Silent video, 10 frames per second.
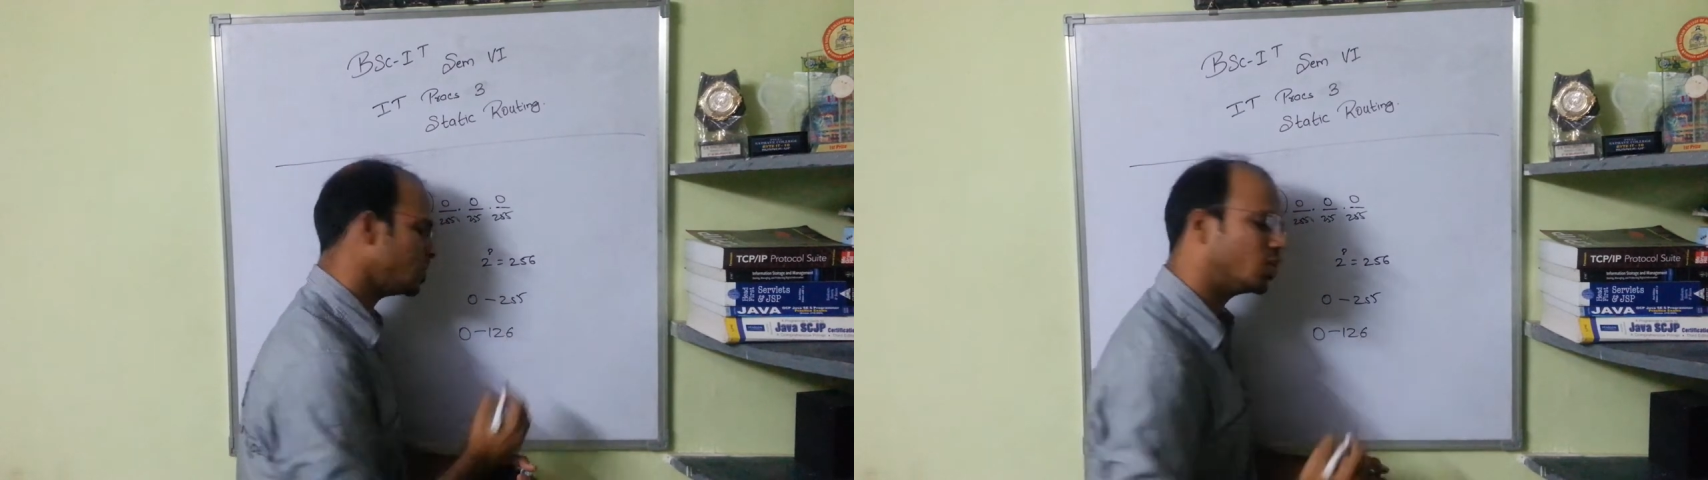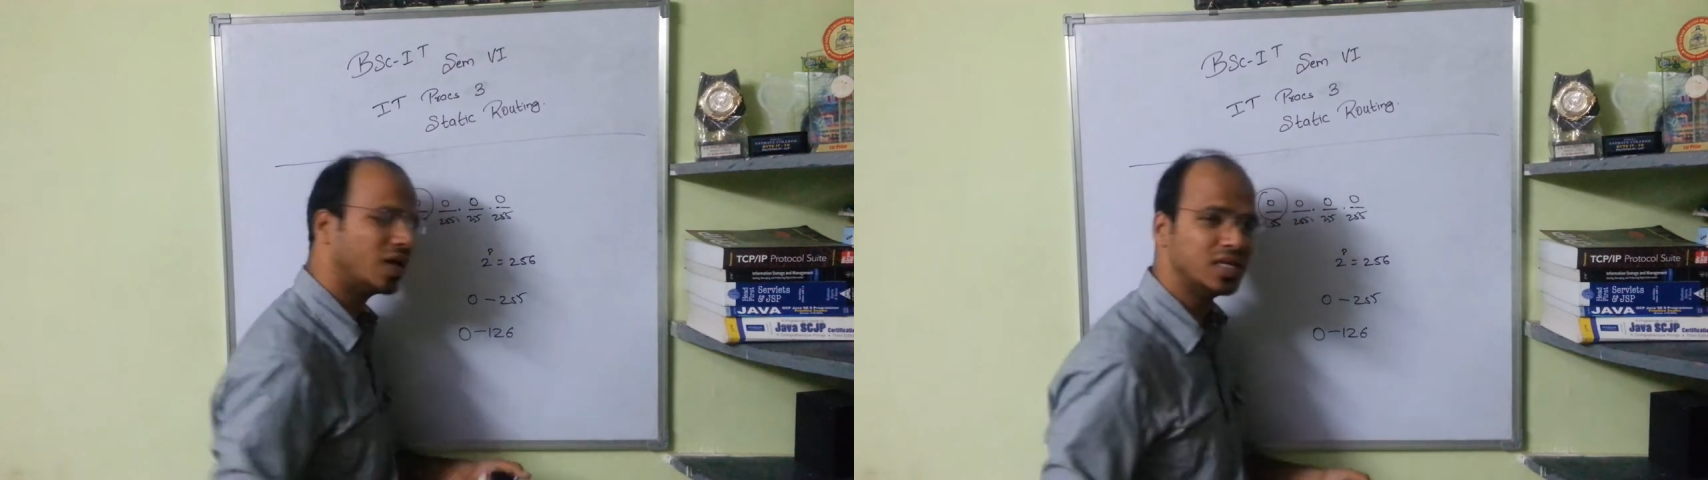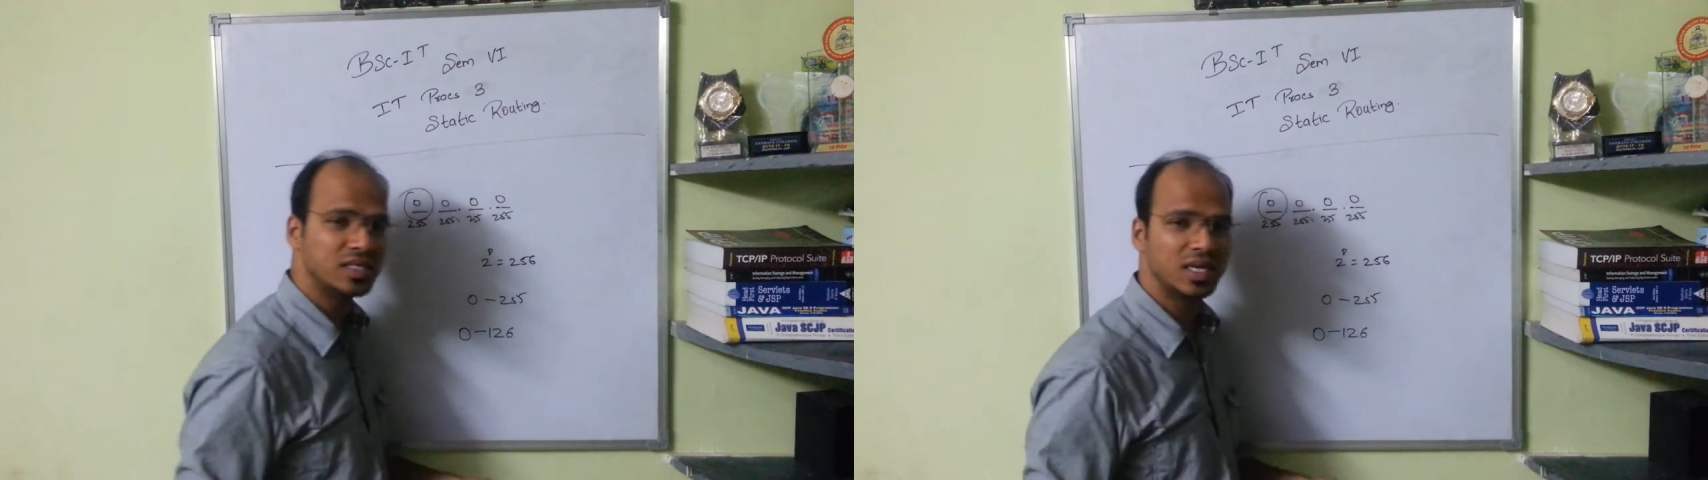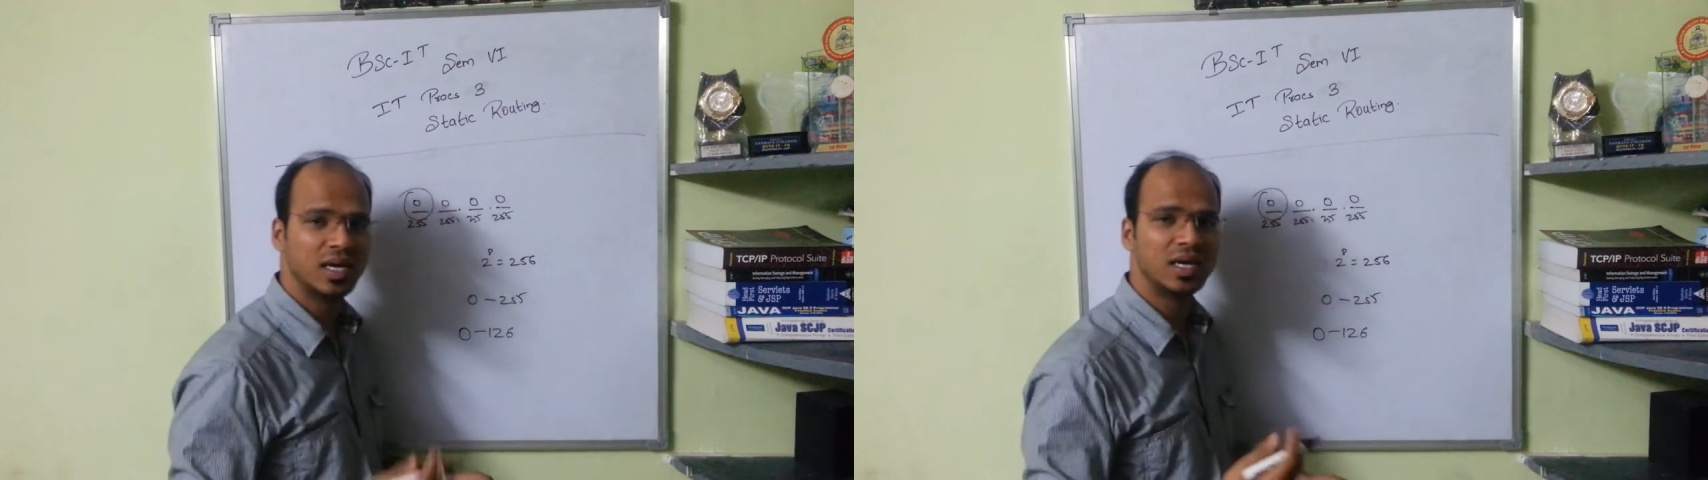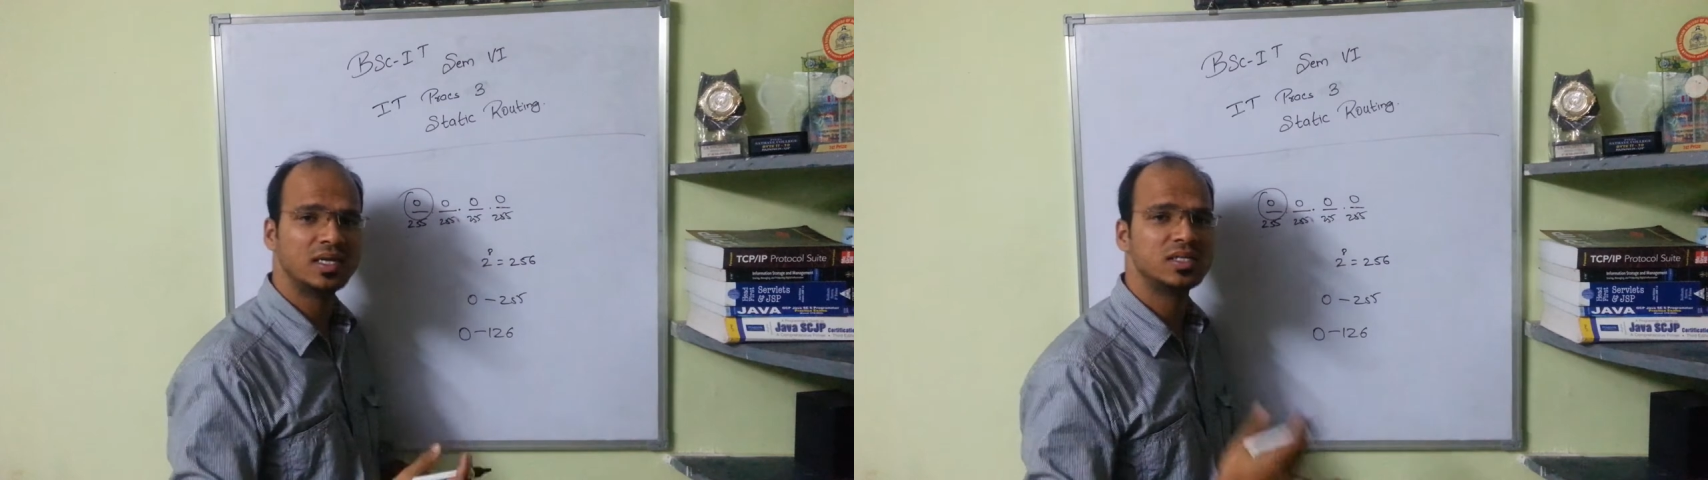you can
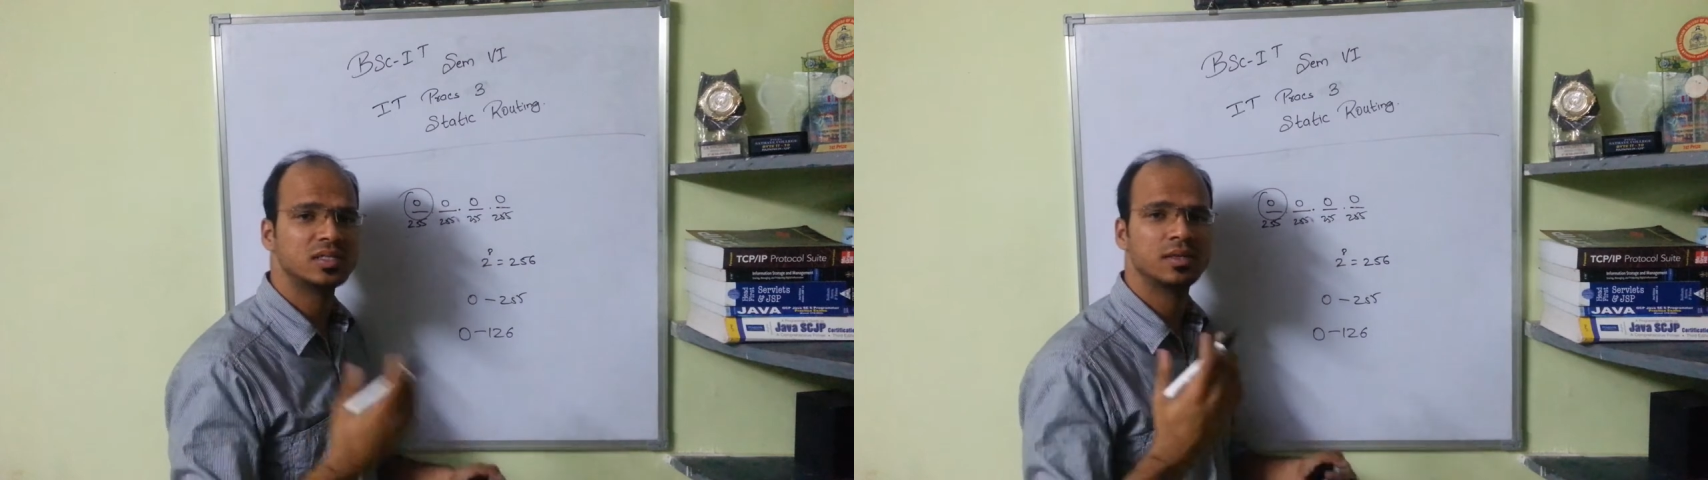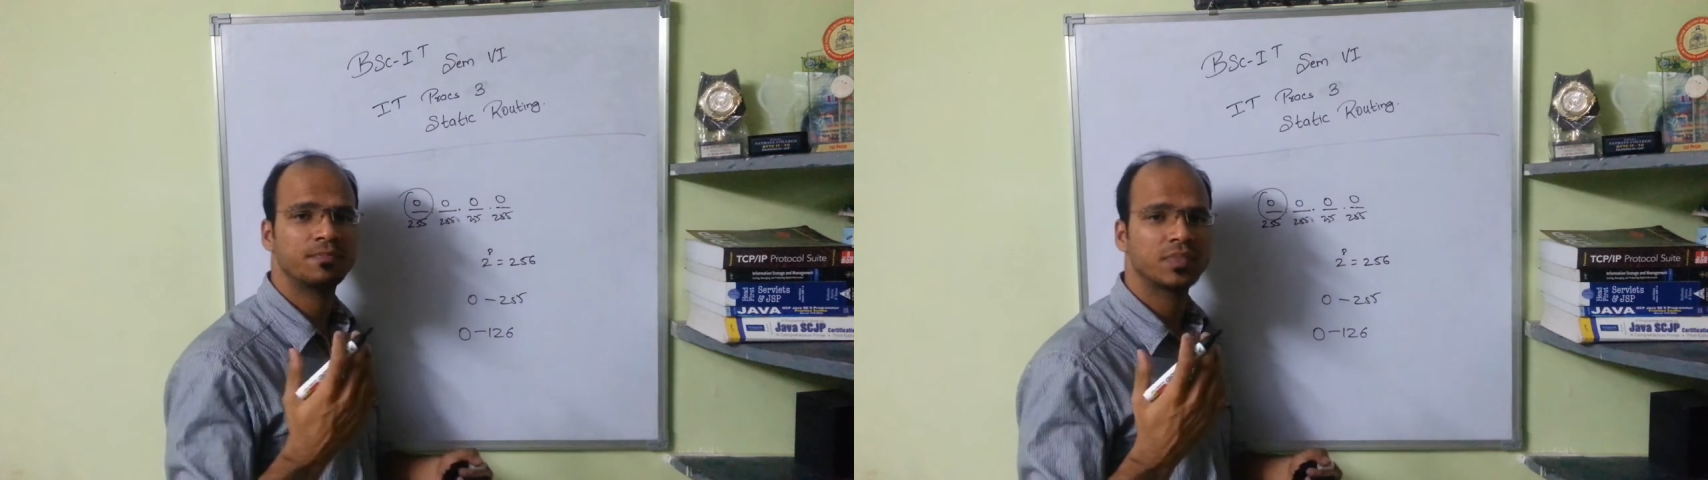say it's